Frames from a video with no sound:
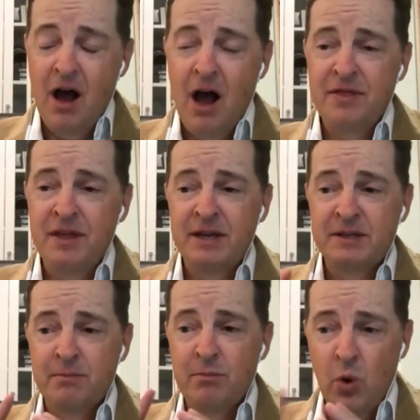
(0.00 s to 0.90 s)
I think
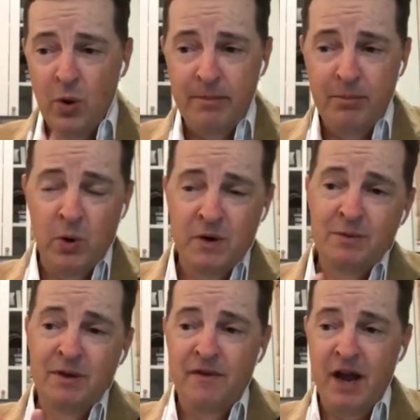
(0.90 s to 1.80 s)
it's more important
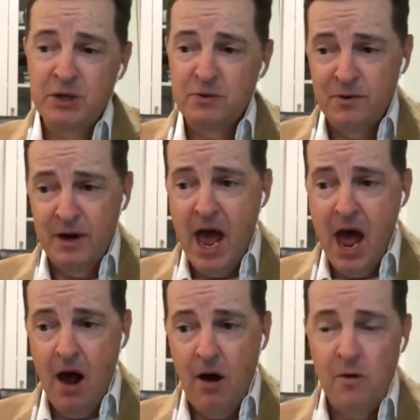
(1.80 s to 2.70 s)
to be factual
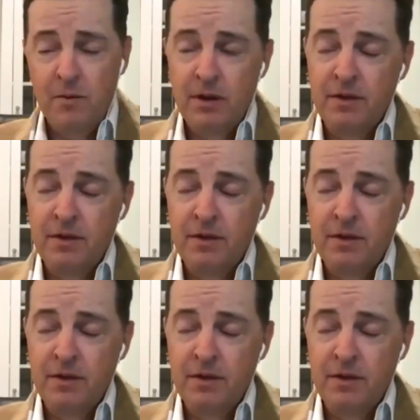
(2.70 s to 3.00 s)
now